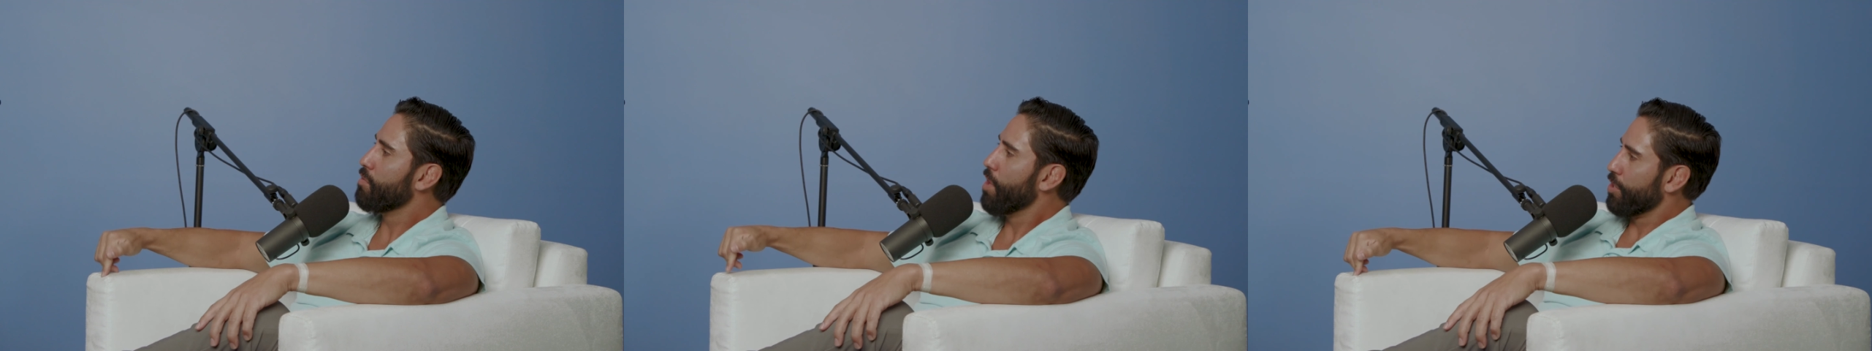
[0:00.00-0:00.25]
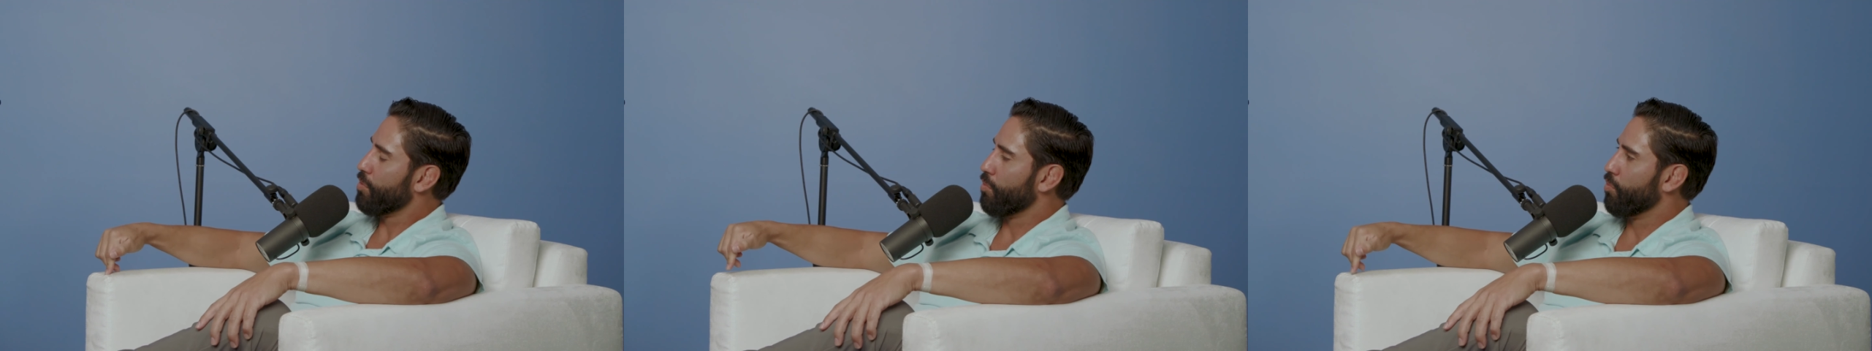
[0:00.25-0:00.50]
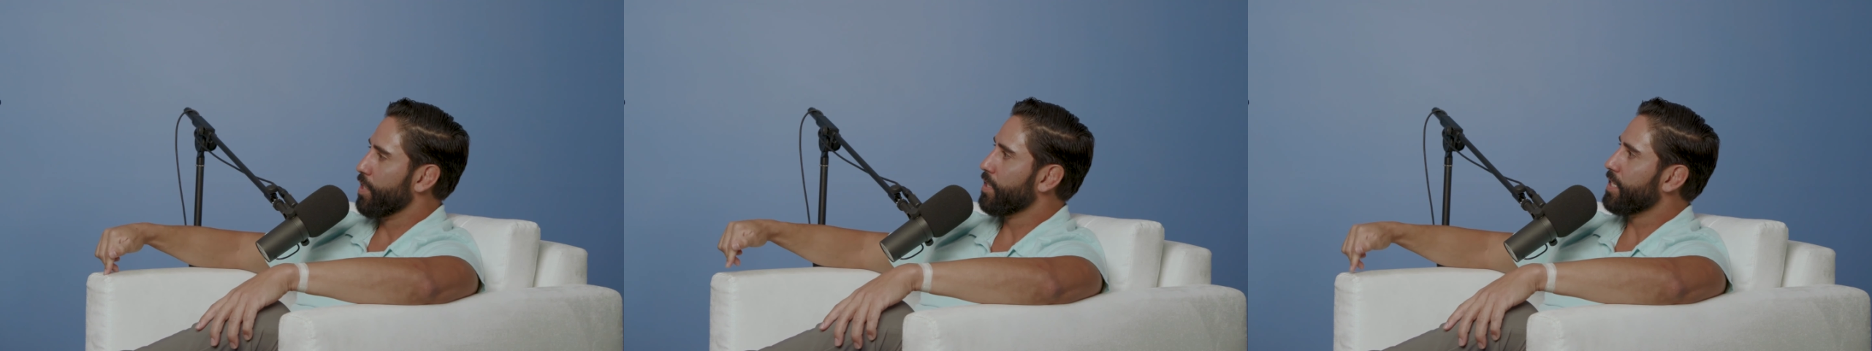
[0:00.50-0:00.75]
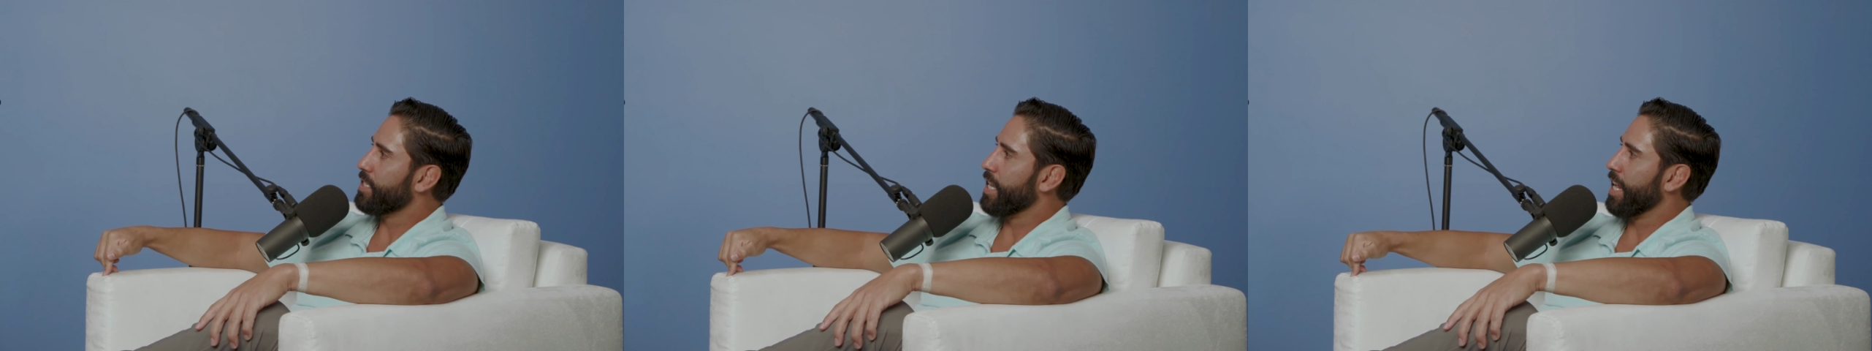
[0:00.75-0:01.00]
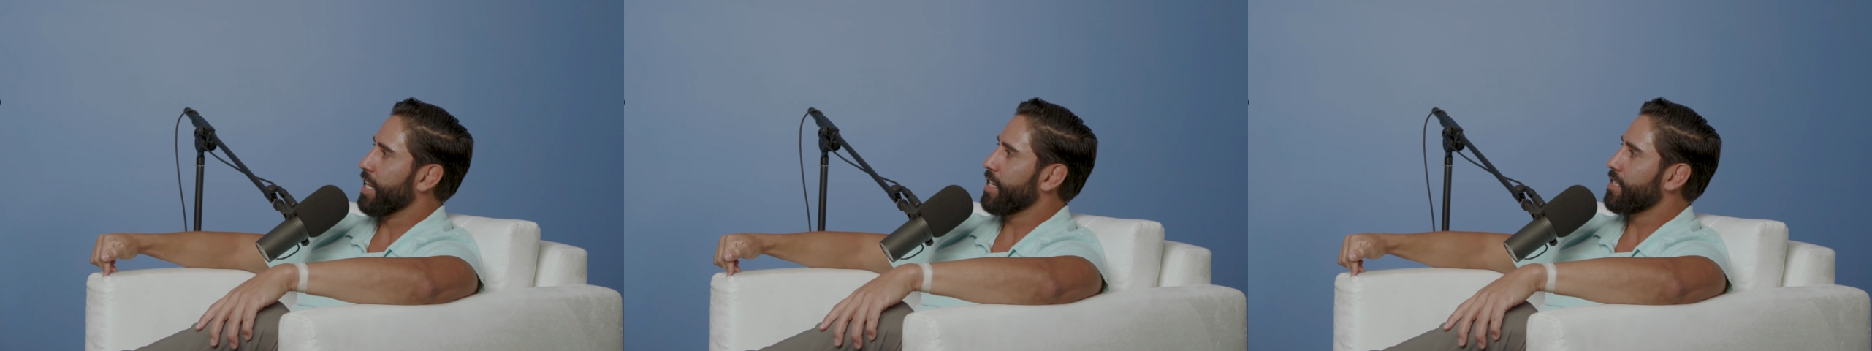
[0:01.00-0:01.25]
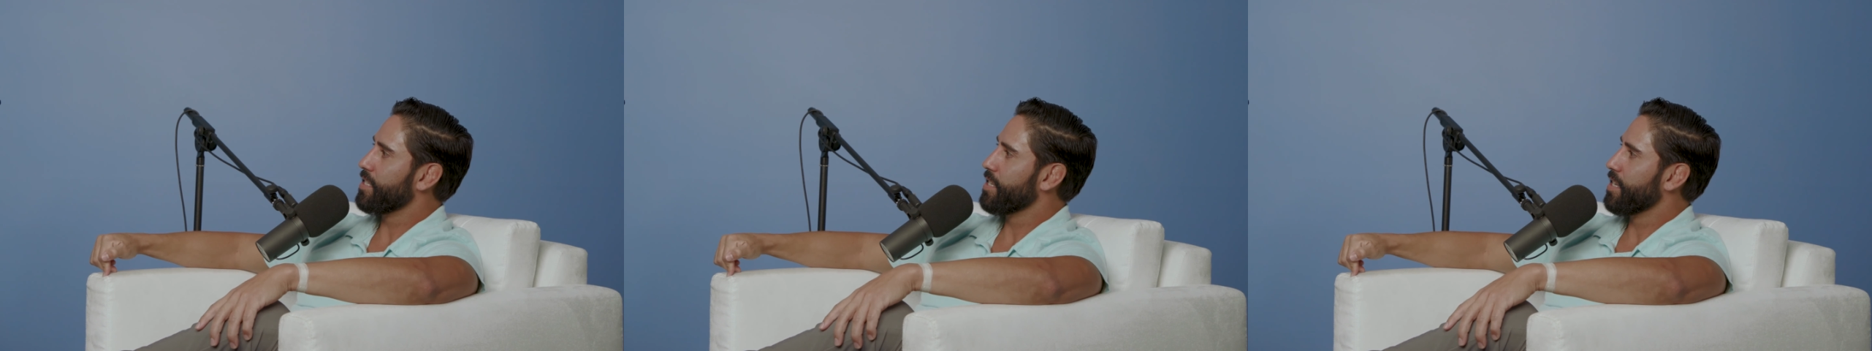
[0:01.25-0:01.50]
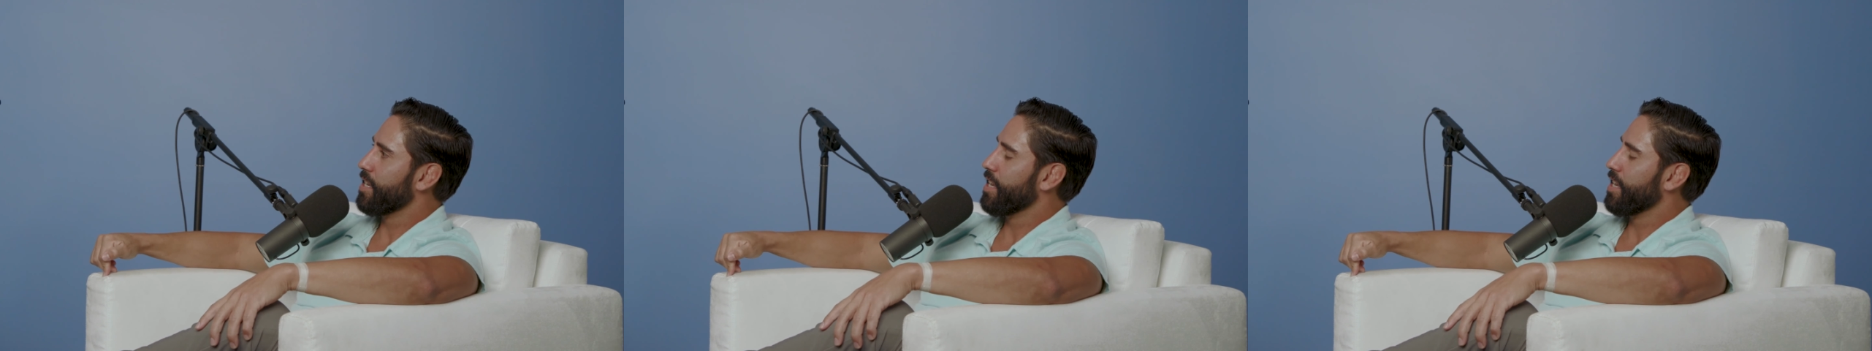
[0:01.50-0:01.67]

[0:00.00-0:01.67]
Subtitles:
You know what you were really saying is?